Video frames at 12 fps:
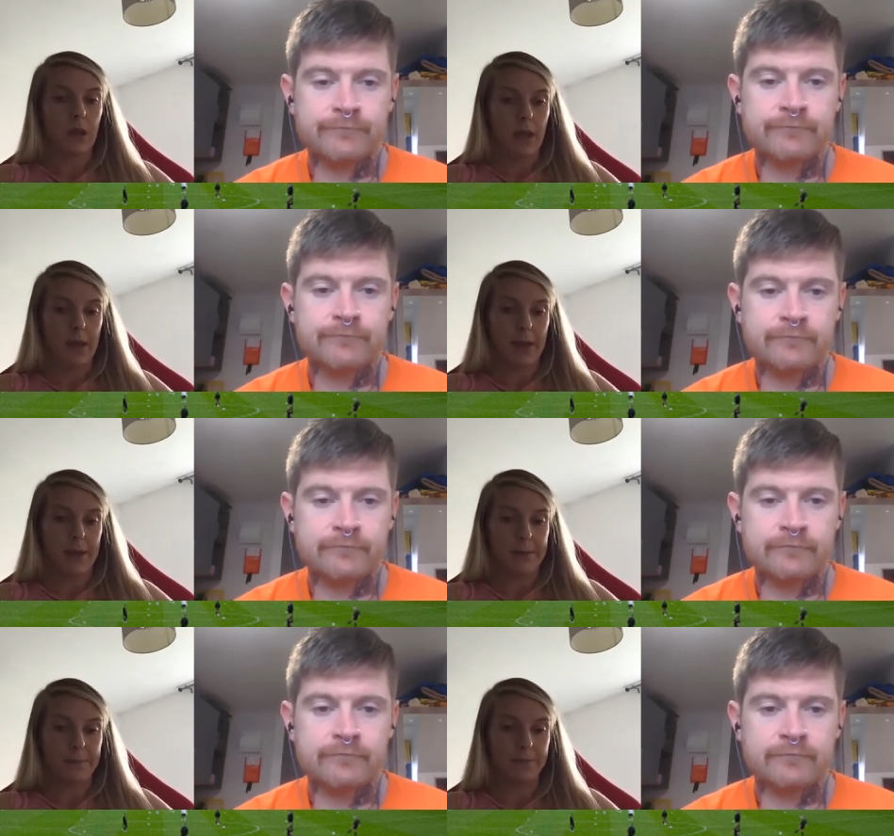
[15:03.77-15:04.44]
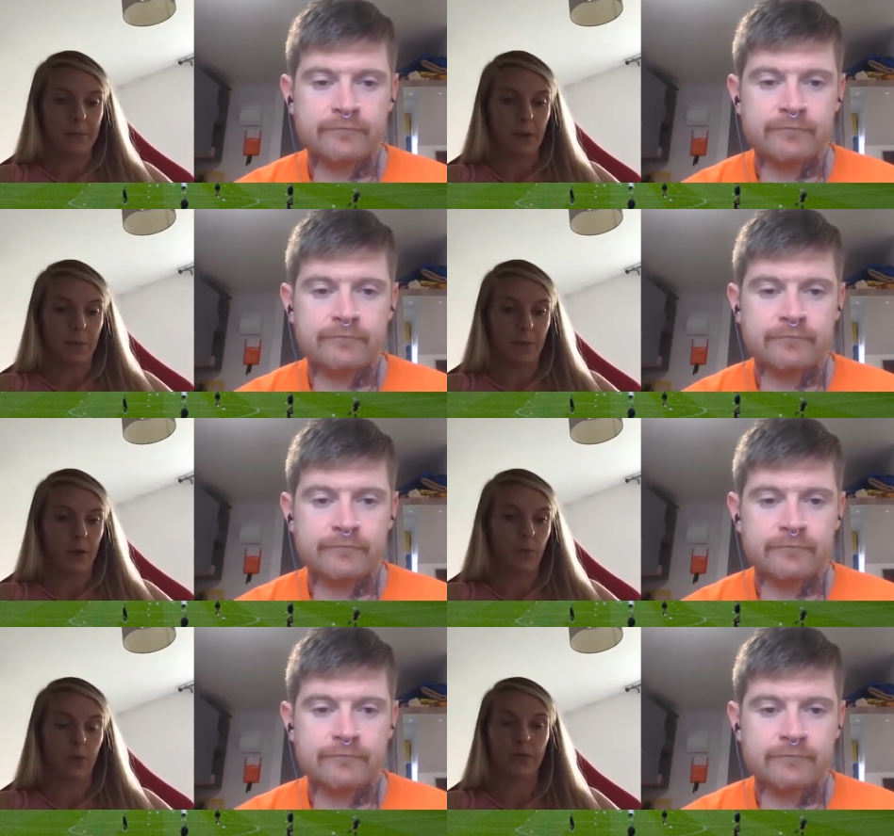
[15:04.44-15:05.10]
Speaker 1: Um,
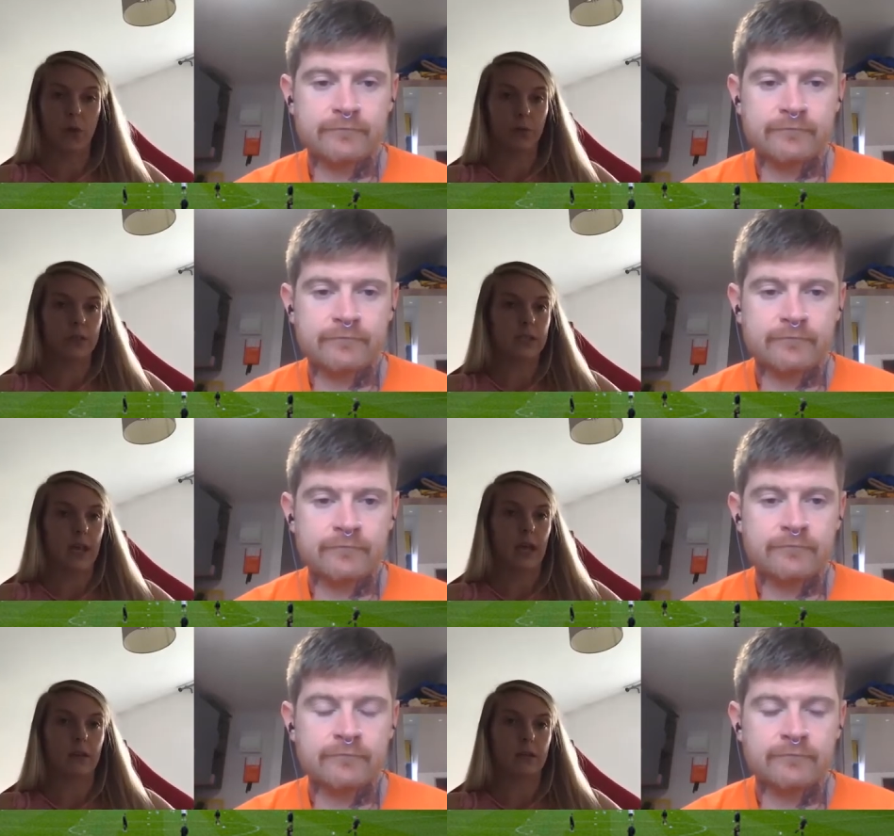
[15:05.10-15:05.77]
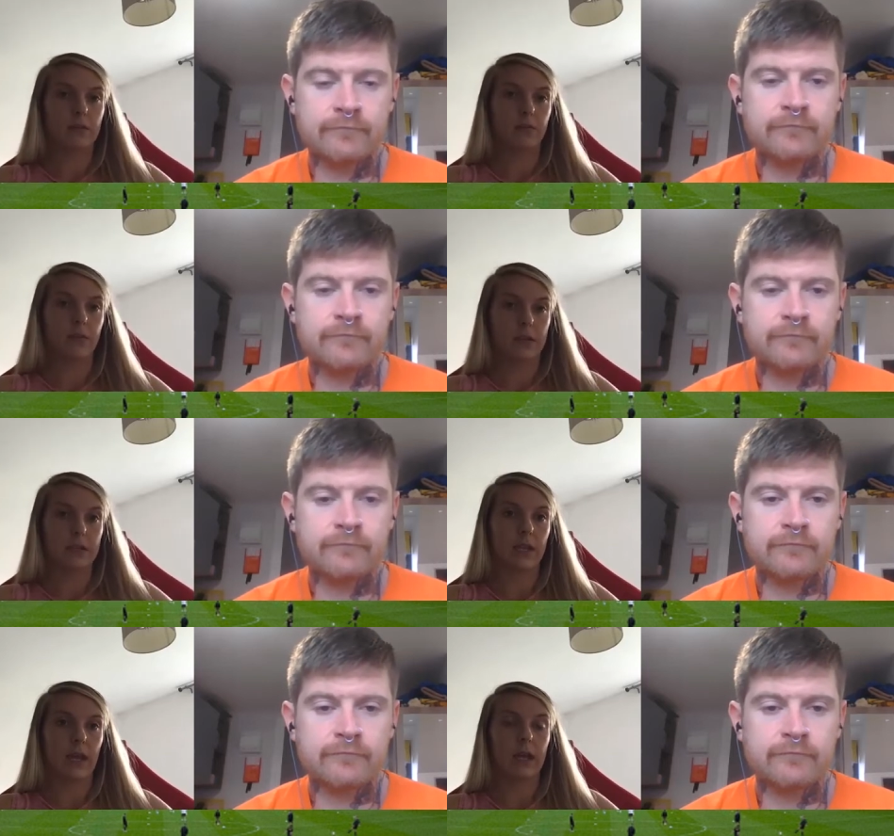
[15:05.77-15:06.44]
but we've always said, for the
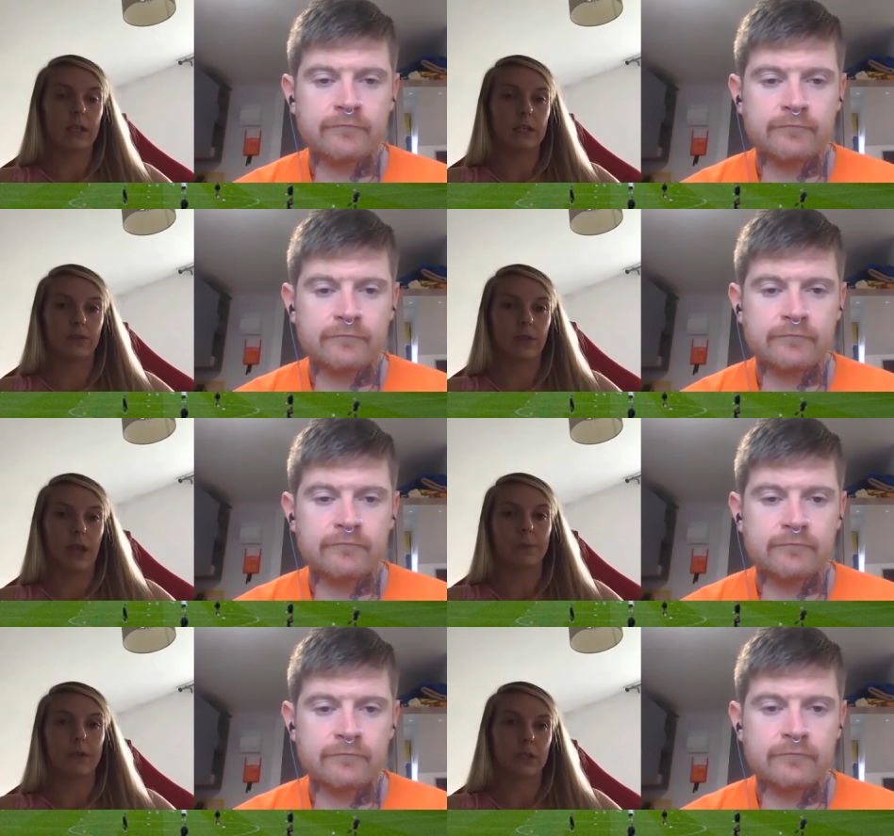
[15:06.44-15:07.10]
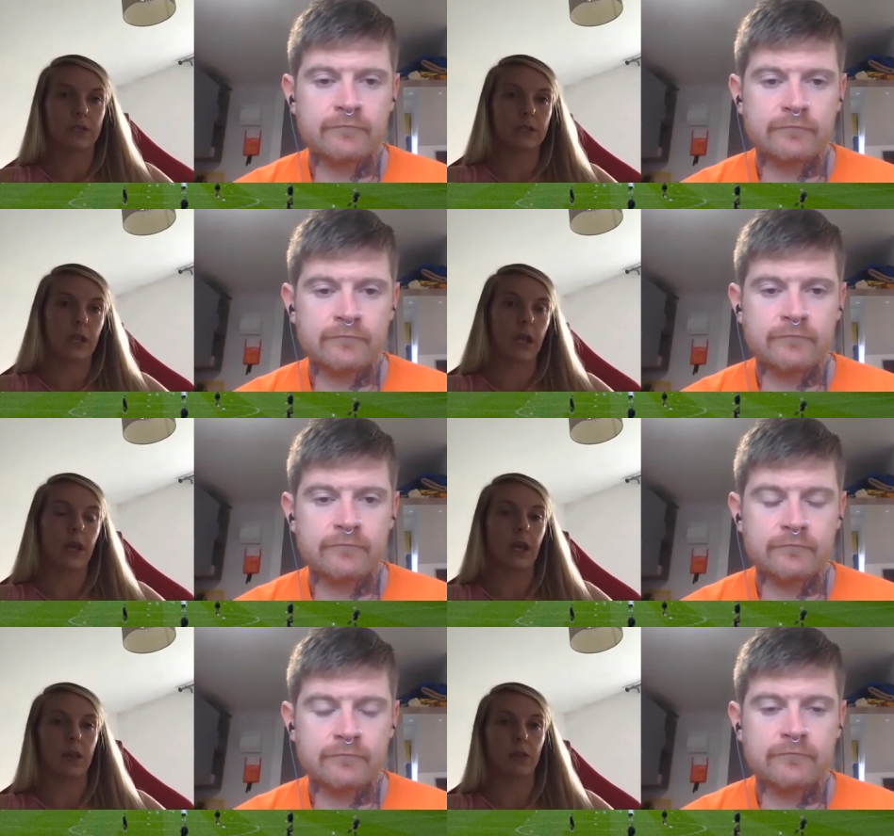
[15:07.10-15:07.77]
size of the Aberdeen
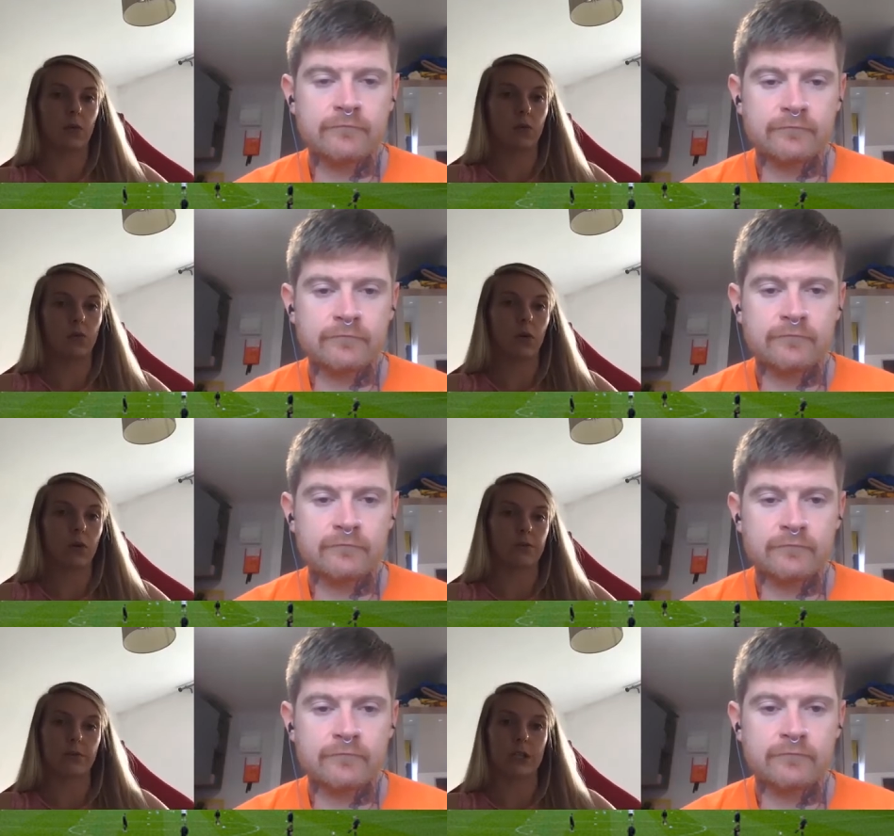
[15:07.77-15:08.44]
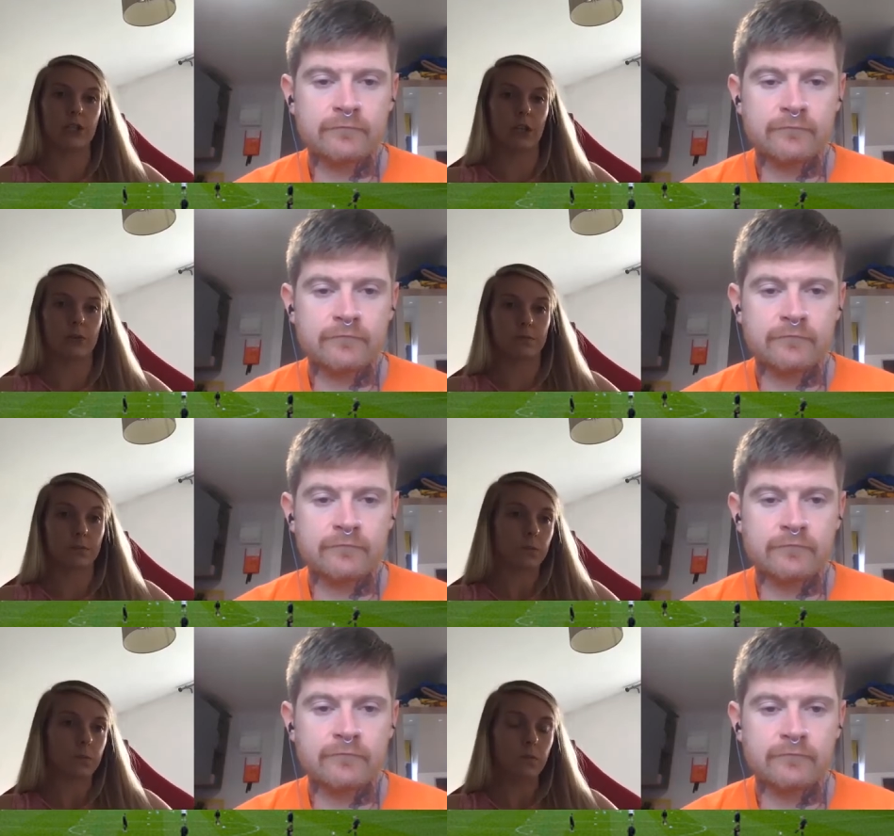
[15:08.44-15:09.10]
city and the whole North region,
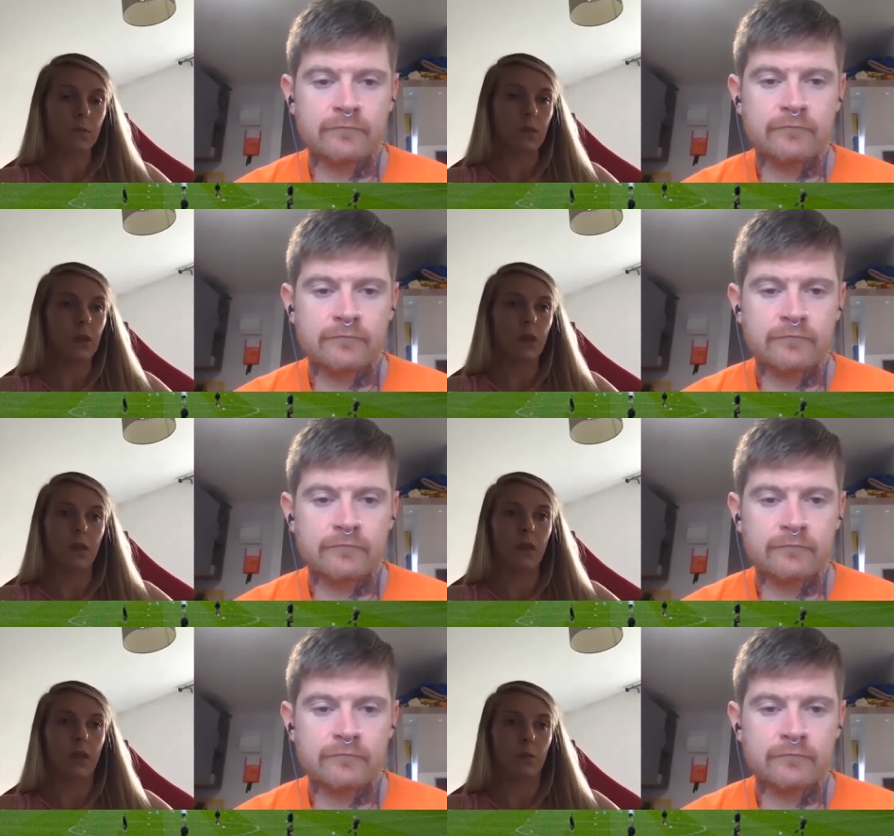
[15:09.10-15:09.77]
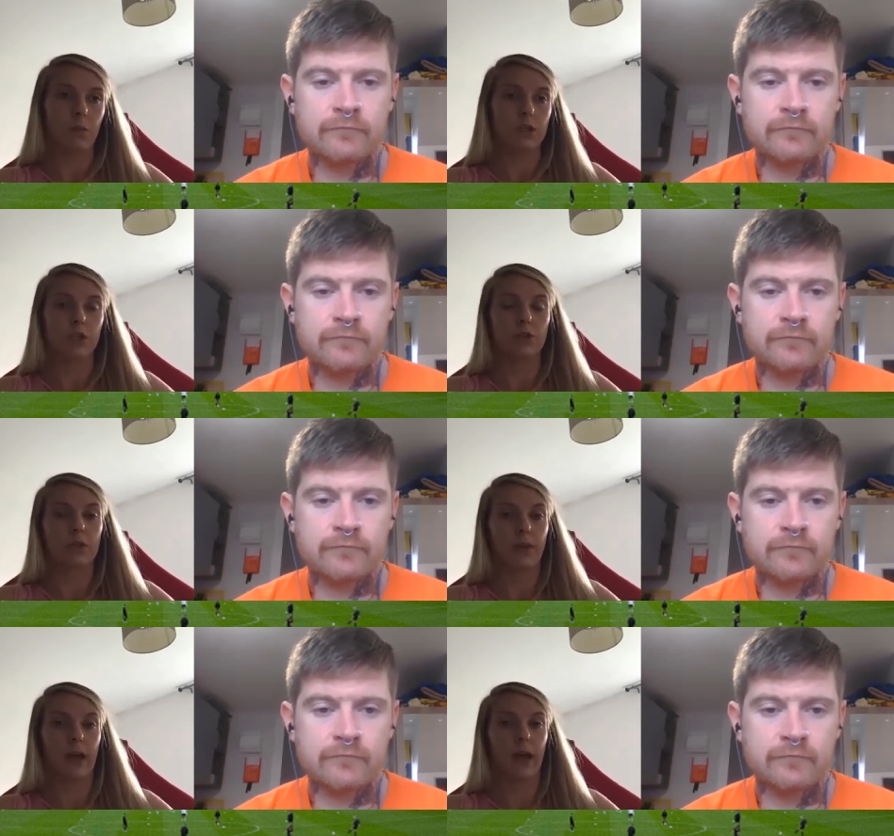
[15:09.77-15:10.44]
uh, we should
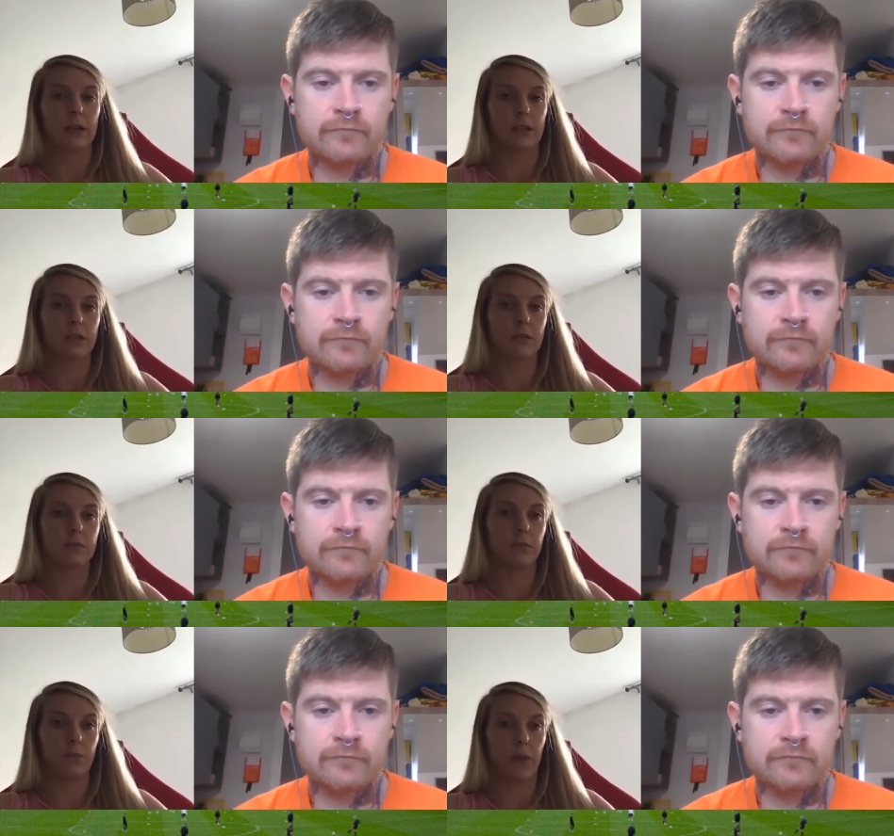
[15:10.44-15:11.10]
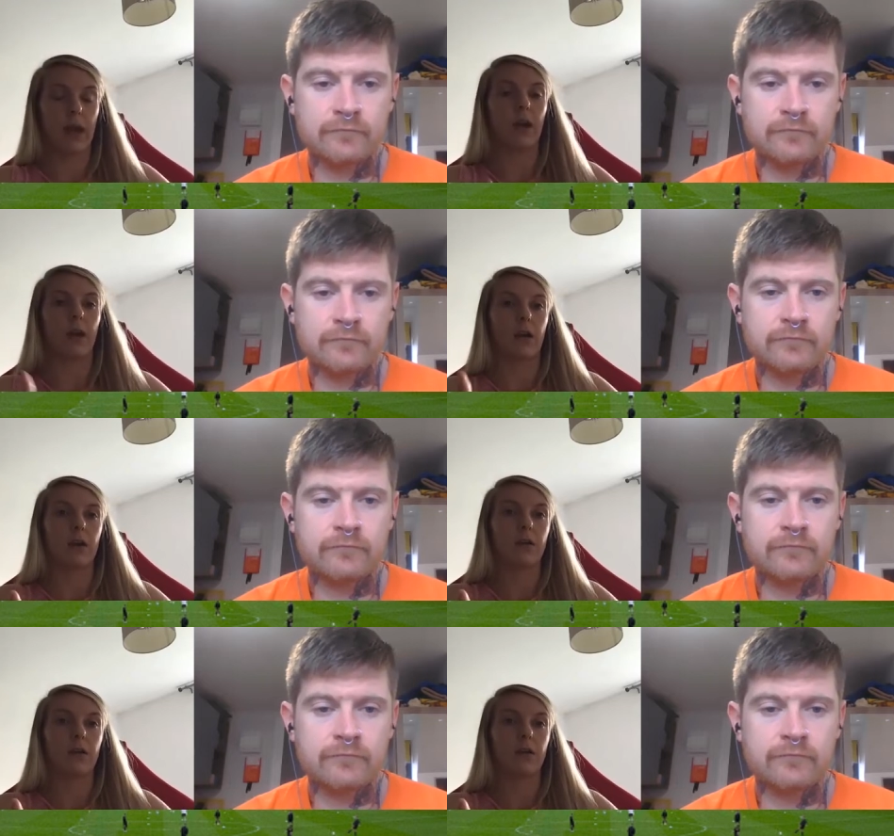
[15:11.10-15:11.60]
have had better